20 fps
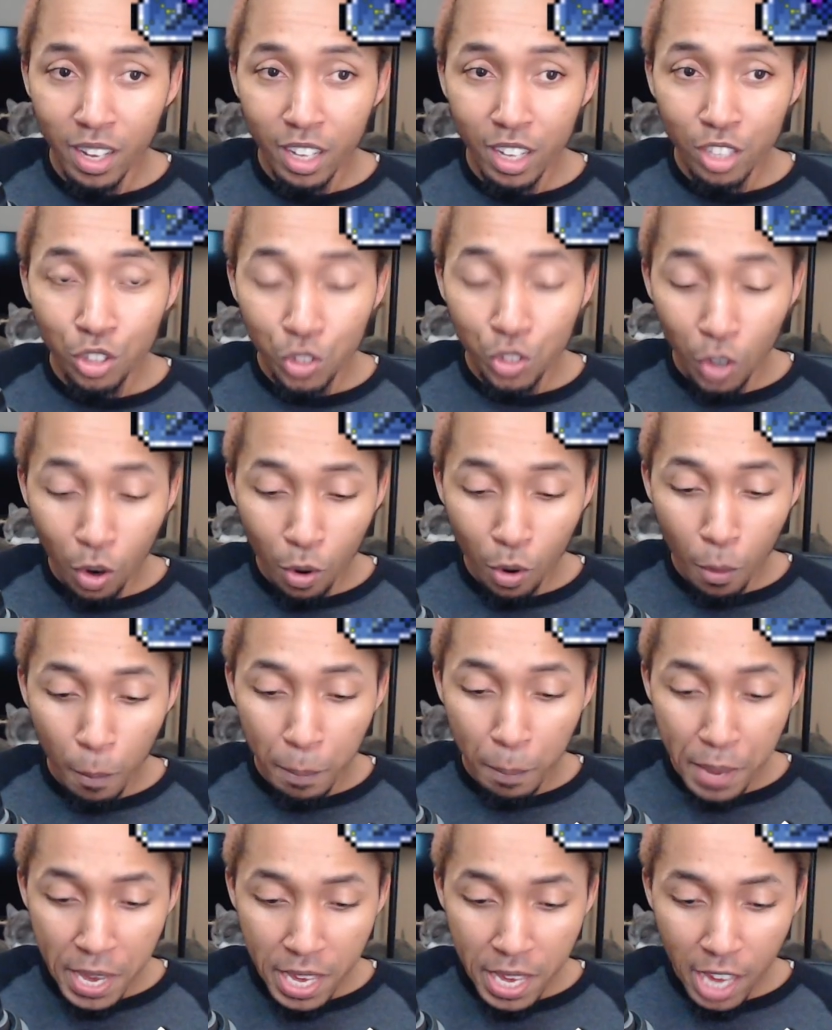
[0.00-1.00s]
So
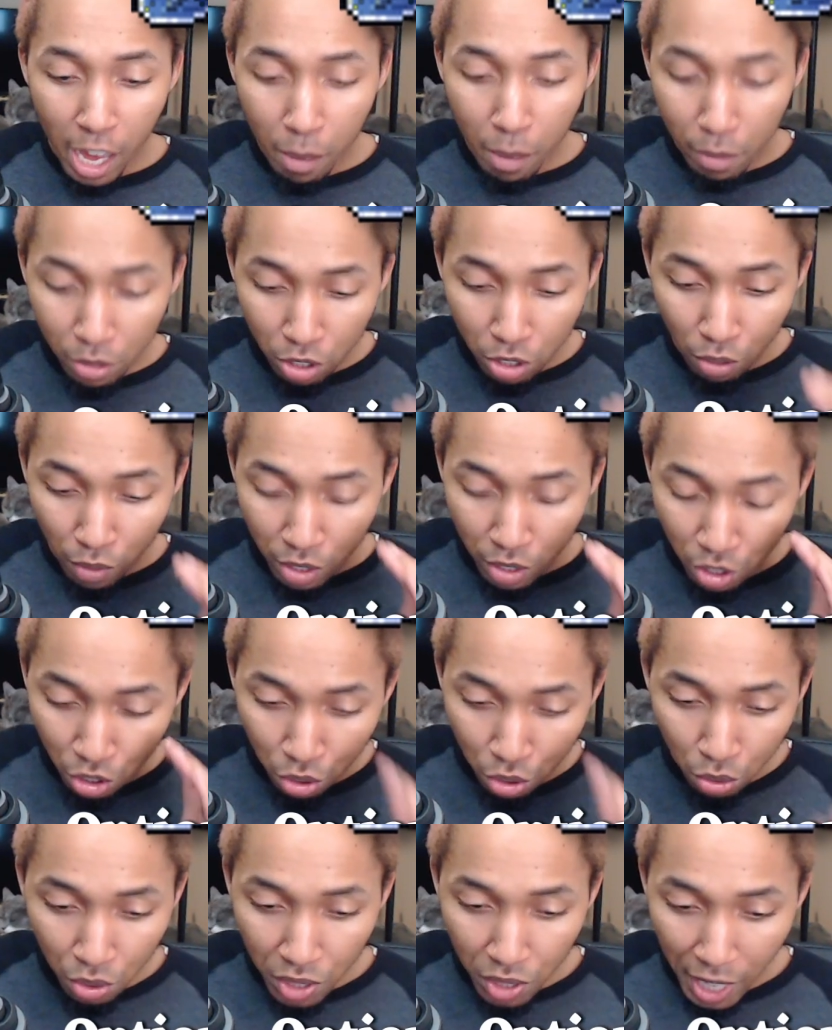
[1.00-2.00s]
being able to
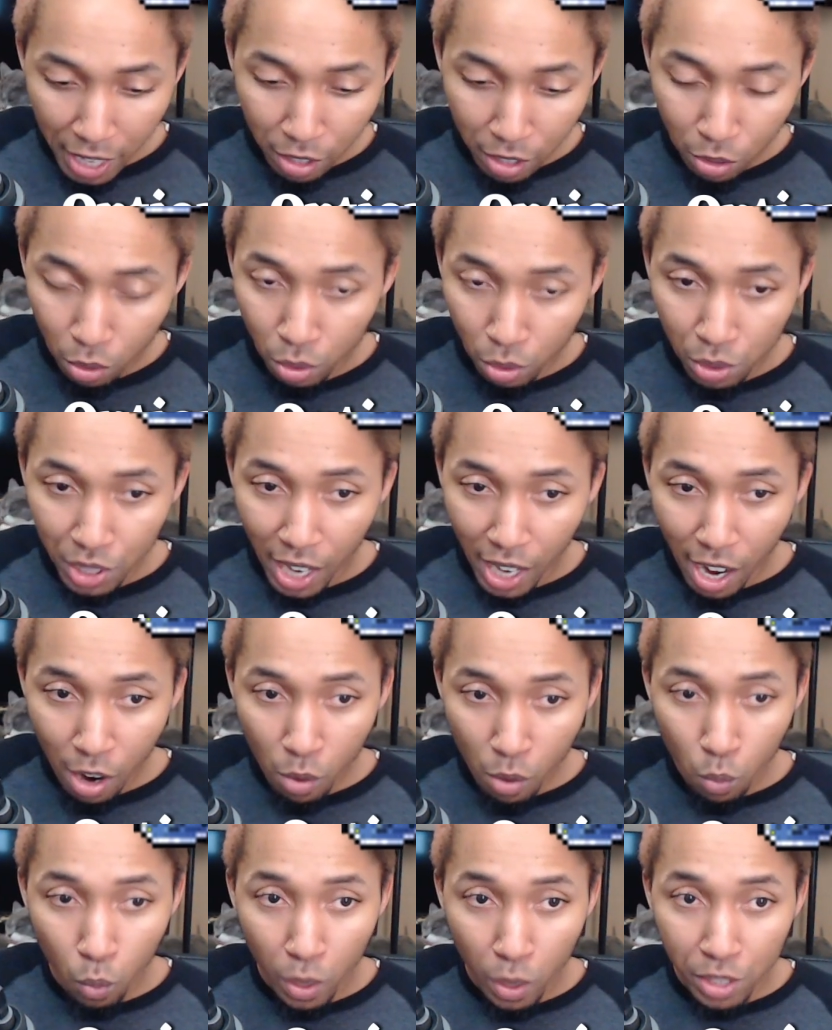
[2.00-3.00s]
reduce that
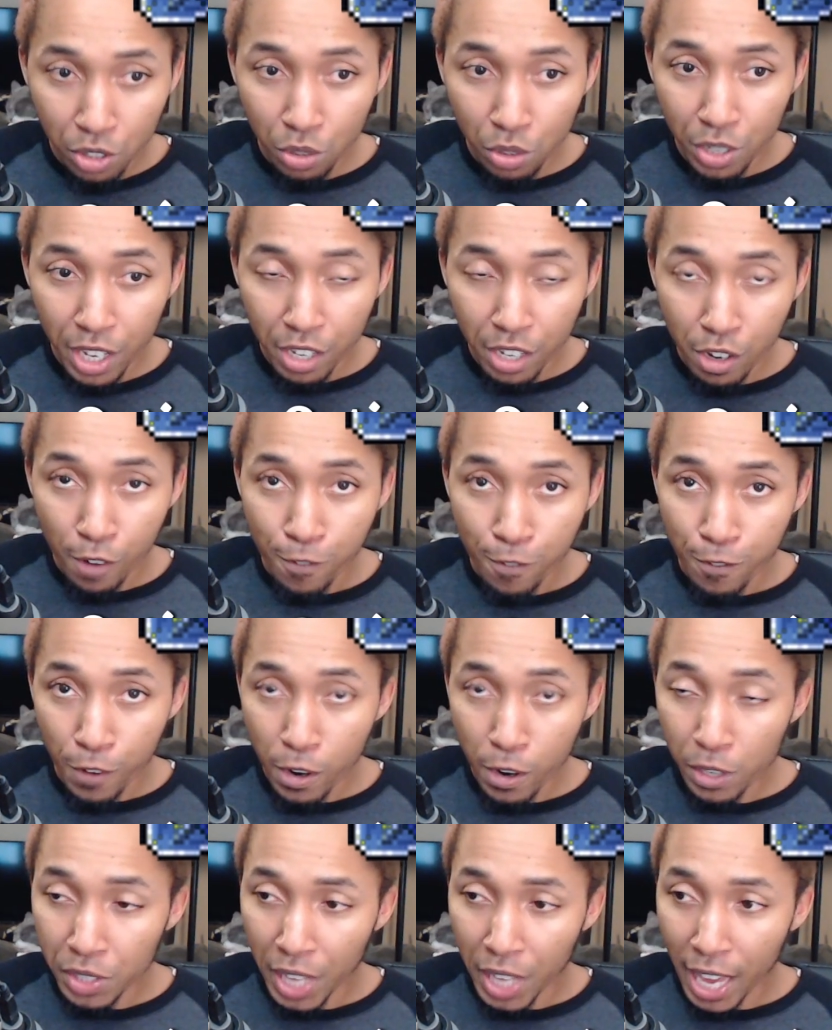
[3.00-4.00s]
cooldown once you get your
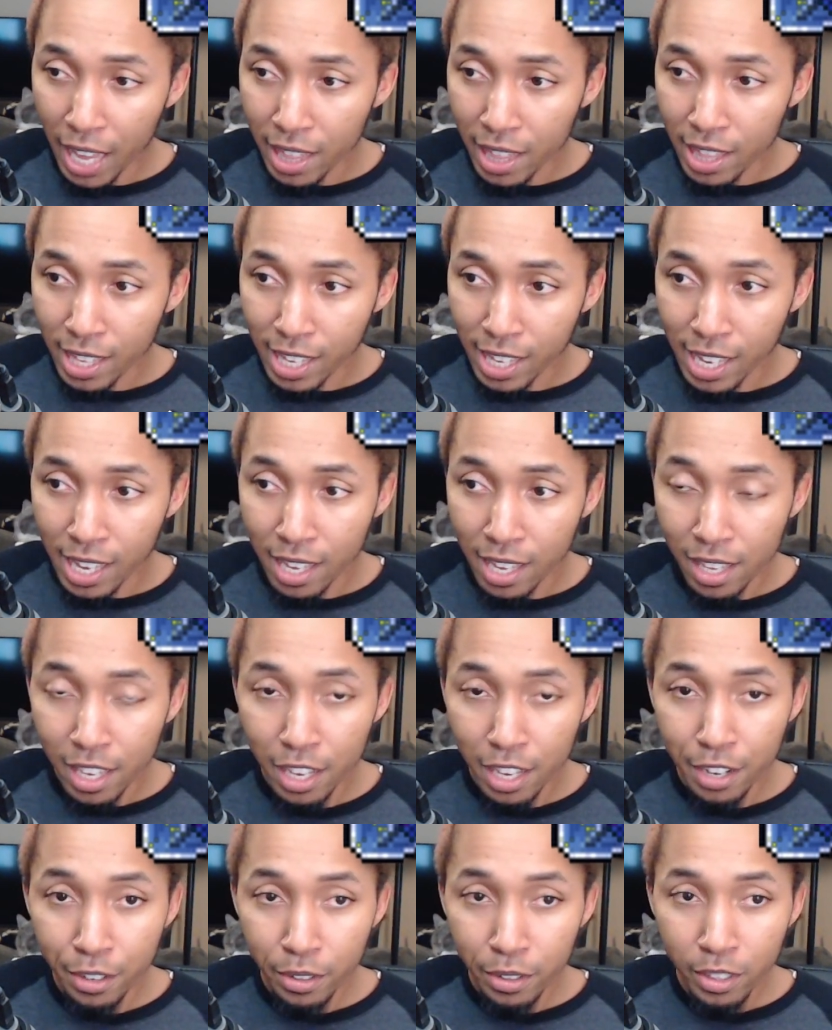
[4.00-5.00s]
first Hand of the King
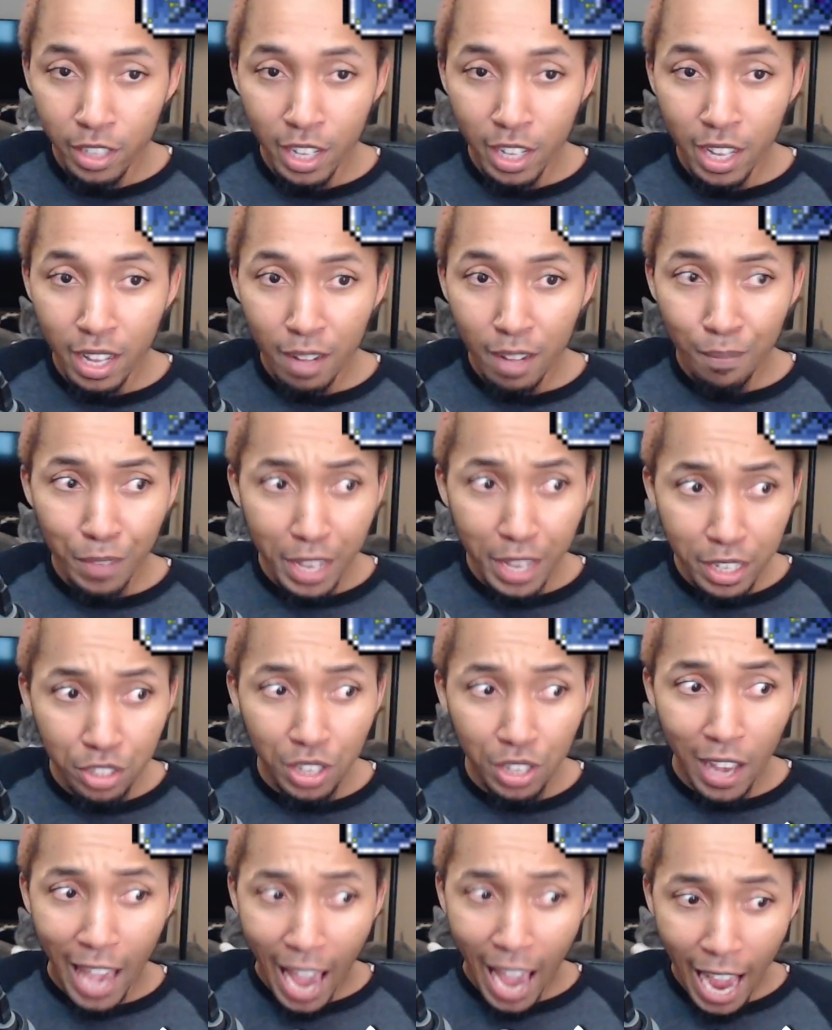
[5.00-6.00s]
kill is
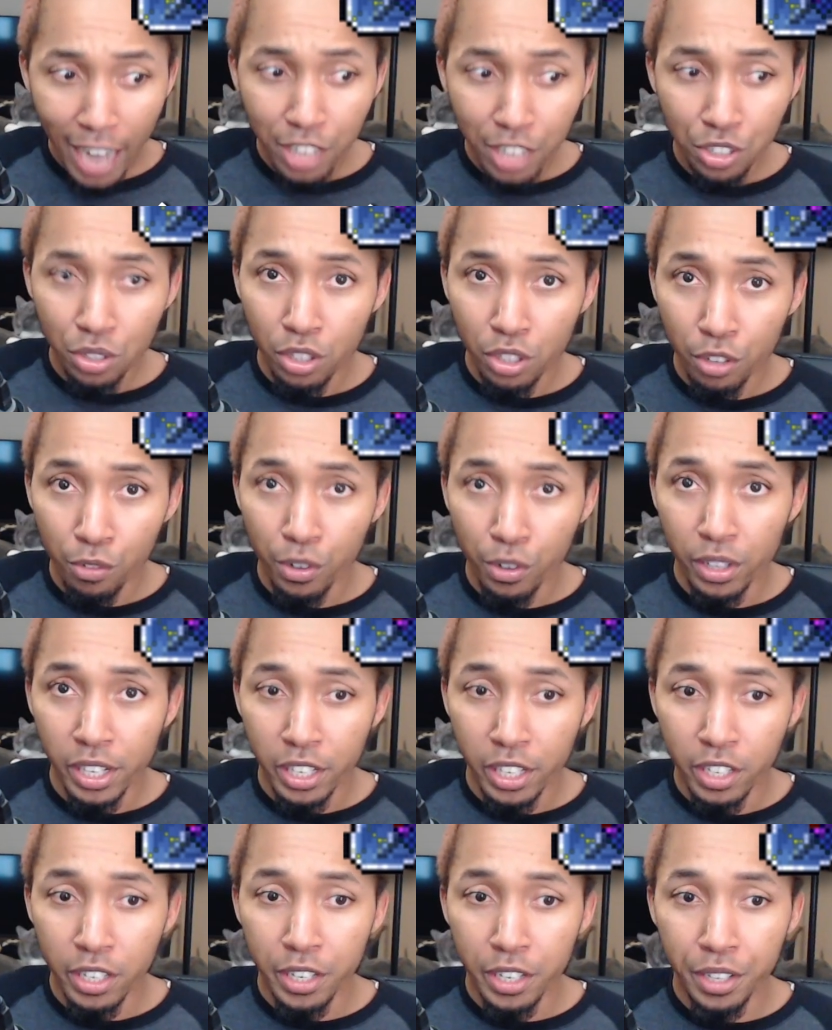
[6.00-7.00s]
actually really
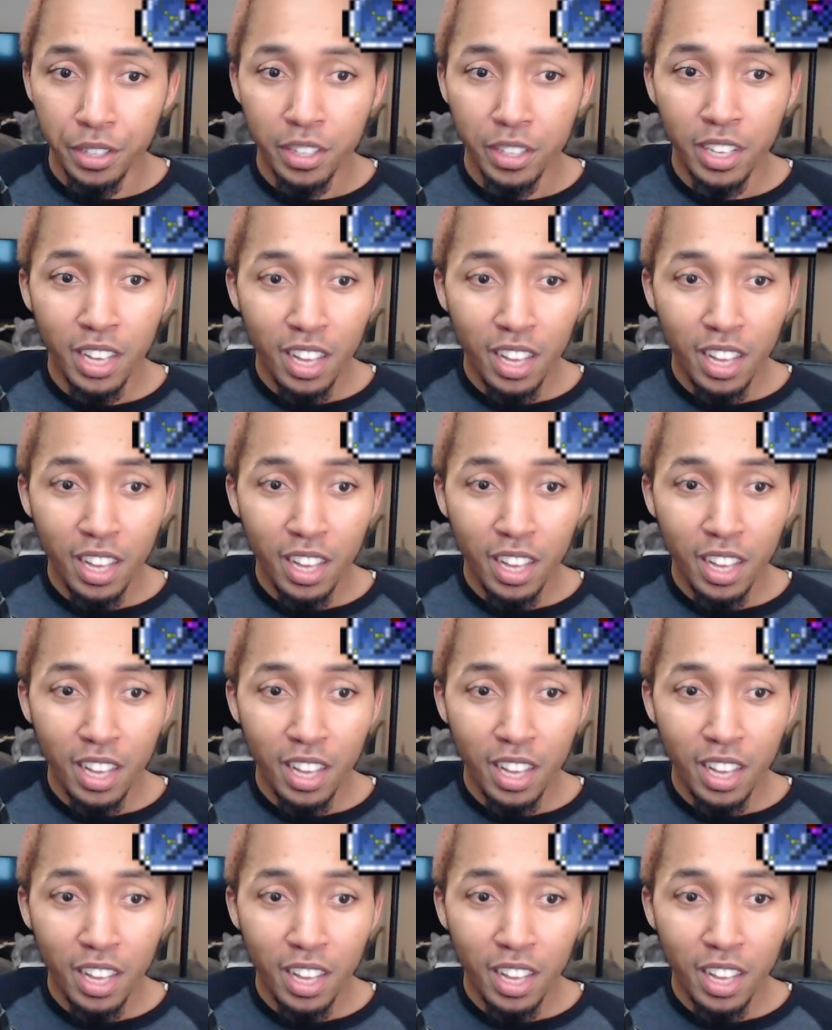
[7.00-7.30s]
good.